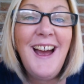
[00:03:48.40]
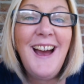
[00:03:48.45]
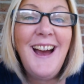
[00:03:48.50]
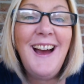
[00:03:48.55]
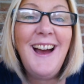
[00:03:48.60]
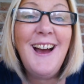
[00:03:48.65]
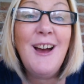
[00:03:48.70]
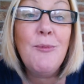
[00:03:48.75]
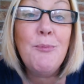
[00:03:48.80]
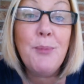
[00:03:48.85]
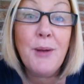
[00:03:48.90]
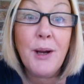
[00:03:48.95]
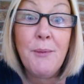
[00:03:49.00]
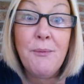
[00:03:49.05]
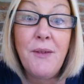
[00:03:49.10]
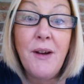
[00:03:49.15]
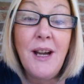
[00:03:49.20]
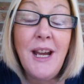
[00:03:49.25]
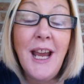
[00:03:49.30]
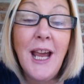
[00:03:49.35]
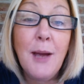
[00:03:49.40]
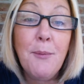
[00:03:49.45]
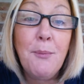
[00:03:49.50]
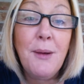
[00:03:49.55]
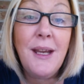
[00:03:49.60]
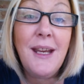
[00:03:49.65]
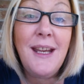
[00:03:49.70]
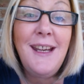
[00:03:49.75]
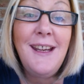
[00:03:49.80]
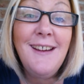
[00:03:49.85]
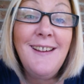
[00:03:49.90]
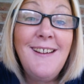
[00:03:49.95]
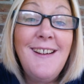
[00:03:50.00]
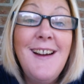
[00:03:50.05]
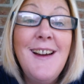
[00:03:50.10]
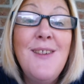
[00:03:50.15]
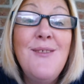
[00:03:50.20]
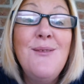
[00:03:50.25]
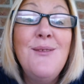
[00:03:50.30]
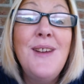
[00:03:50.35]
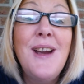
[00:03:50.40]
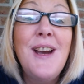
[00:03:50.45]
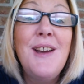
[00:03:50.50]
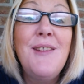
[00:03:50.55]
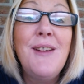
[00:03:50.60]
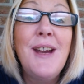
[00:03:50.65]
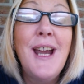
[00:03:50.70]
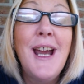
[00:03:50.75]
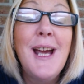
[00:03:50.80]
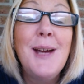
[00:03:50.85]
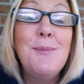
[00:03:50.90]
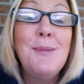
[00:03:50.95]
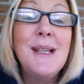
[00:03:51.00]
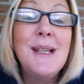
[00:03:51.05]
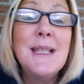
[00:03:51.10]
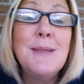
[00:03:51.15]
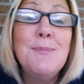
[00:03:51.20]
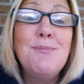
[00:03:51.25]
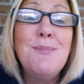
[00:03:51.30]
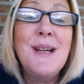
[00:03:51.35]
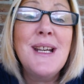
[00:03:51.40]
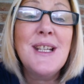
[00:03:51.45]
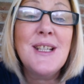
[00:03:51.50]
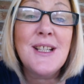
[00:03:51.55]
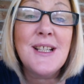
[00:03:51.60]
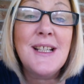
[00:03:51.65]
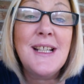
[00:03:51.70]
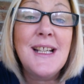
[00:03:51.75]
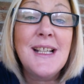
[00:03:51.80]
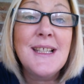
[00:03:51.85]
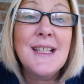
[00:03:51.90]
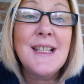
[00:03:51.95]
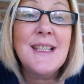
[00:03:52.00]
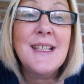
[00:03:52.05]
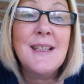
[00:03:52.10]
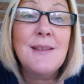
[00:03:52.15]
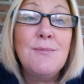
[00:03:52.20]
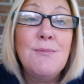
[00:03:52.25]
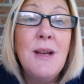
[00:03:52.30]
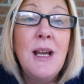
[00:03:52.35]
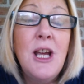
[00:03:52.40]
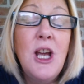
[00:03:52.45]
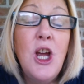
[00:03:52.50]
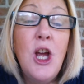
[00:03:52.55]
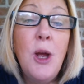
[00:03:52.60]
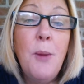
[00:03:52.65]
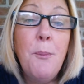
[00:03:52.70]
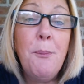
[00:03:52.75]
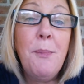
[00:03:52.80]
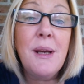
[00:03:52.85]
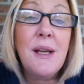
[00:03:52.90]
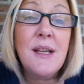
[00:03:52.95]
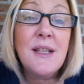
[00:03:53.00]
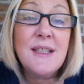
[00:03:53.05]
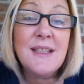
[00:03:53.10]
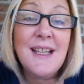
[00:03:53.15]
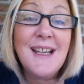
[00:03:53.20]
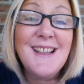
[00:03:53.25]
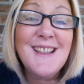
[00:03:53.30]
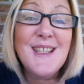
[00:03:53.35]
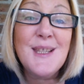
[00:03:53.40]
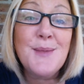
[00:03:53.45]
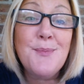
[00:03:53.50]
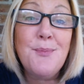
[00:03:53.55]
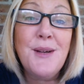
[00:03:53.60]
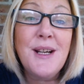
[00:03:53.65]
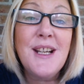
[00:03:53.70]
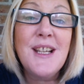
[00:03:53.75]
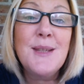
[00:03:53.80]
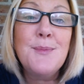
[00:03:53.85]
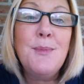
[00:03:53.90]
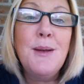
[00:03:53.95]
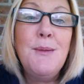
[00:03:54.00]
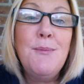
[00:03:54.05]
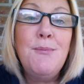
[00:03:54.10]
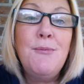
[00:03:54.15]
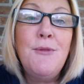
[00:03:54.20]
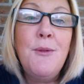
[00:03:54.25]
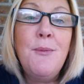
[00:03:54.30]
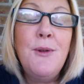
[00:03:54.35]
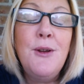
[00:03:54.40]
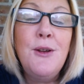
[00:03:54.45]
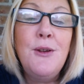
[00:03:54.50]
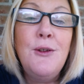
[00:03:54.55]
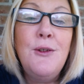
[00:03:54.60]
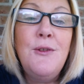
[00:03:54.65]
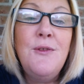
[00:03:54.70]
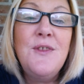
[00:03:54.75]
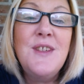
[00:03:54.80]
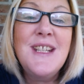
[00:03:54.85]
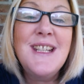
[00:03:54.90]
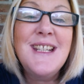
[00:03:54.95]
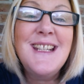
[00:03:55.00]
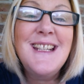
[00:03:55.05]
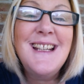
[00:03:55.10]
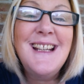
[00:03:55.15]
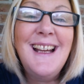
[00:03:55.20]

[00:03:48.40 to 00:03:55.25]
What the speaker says: But I'm very happy. I'm very, very happy, especially, as I said, because that spring has been removed.